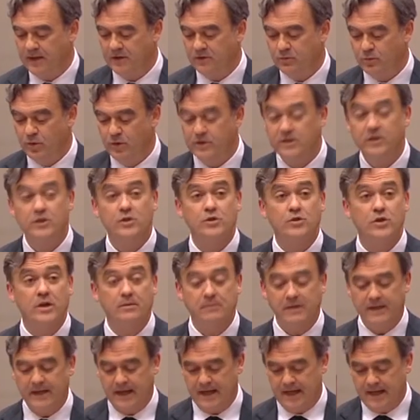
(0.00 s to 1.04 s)
has worked
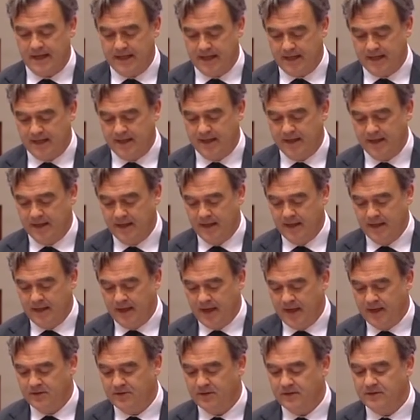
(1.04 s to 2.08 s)
extremely hard
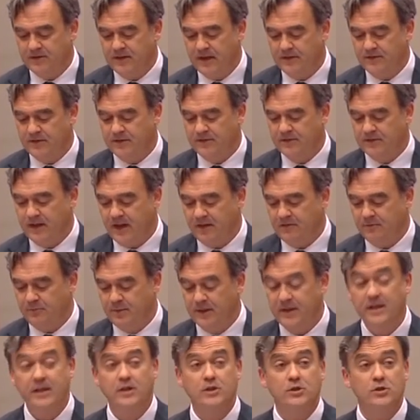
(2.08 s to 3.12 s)
and his endeavours have
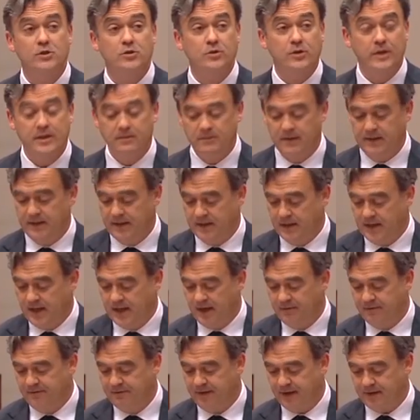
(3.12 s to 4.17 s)
been extremely
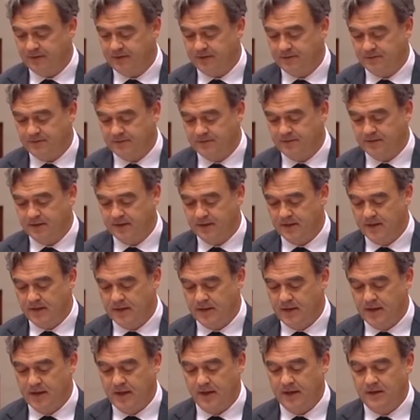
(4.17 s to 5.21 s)
effective.
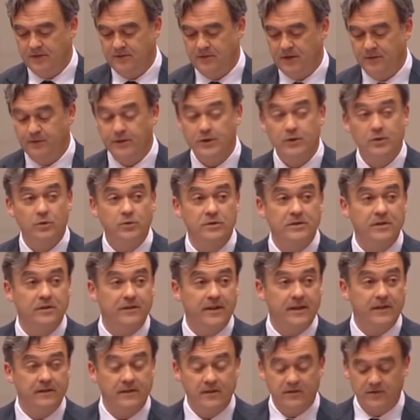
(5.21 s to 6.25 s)
It's difficult to
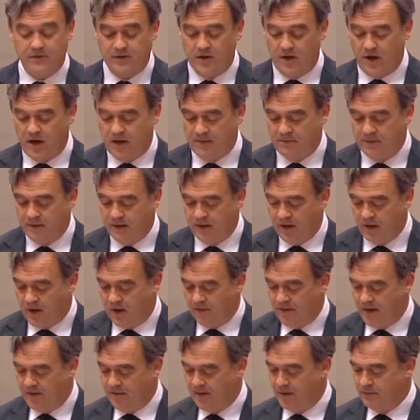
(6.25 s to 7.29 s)
think at this time
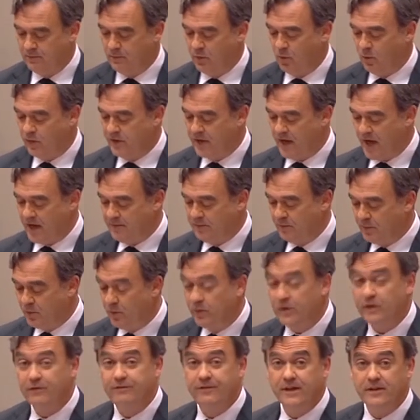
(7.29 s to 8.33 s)
of having a more capable
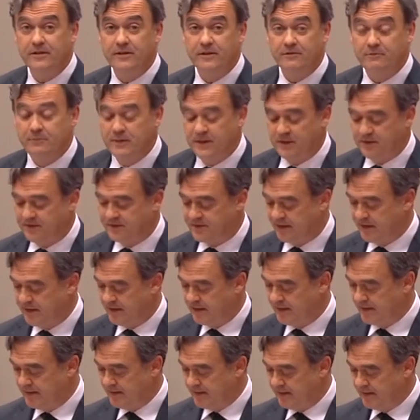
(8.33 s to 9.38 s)
and effective minister
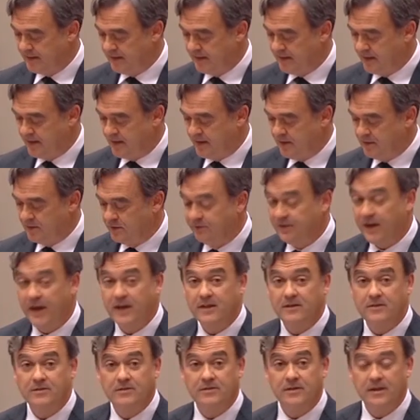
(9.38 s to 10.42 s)
to
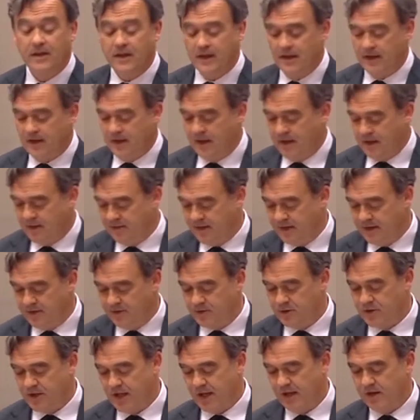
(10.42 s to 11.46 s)
face these
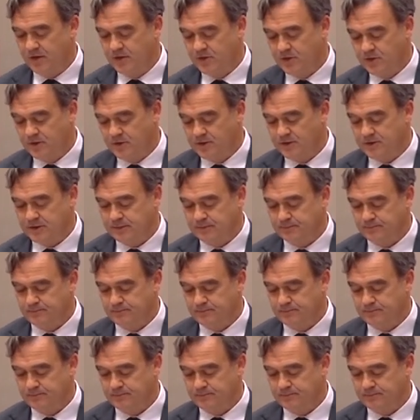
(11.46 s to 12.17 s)
challenges.